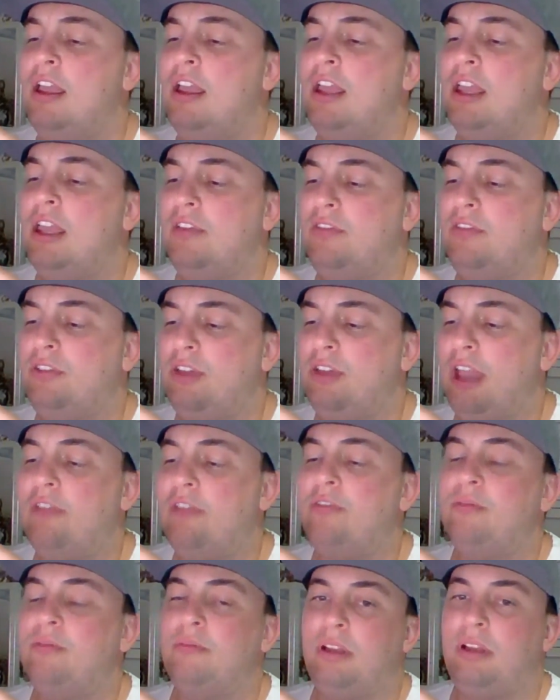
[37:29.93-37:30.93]
If you
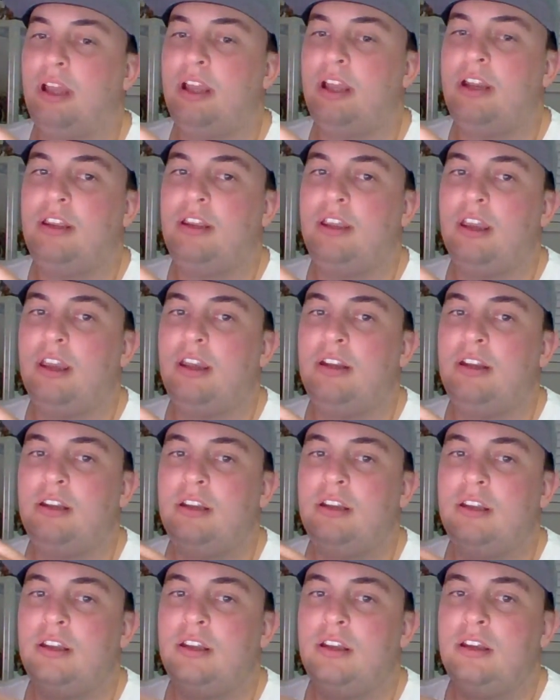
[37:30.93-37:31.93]
haven't played it yet,
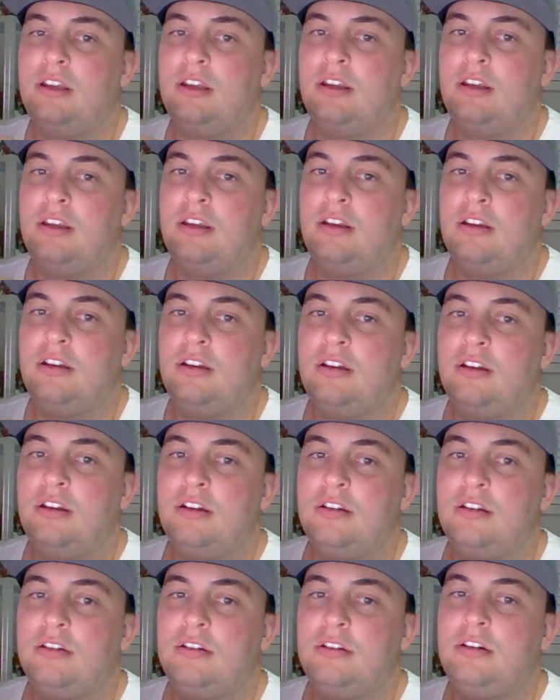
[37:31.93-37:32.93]

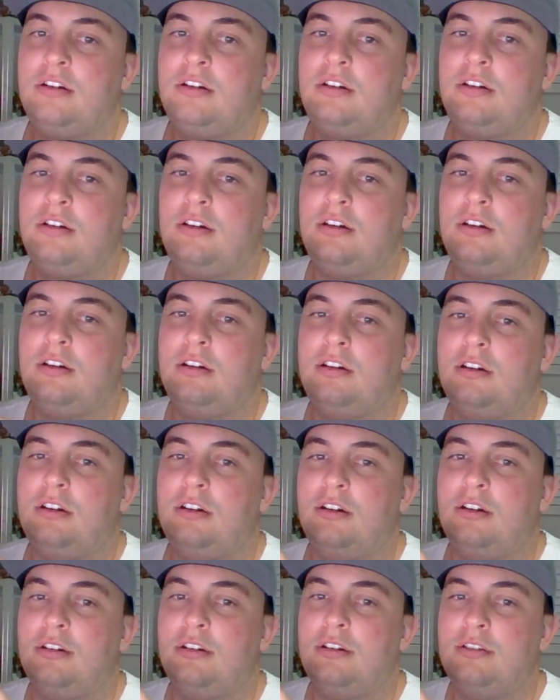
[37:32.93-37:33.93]

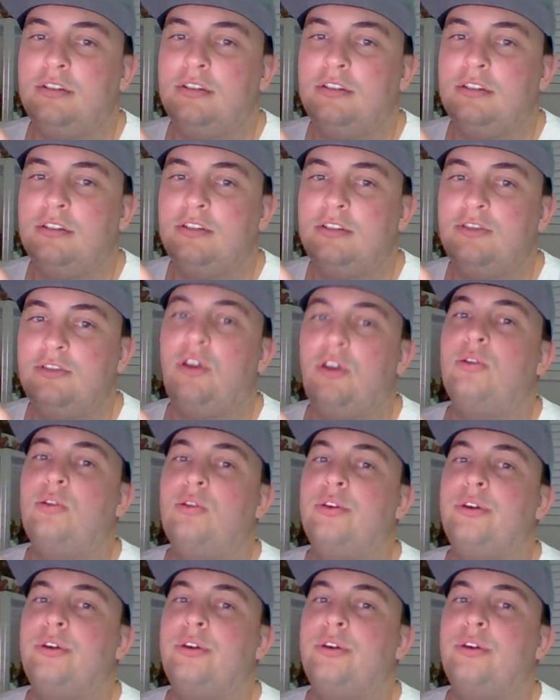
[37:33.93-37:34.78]
so good.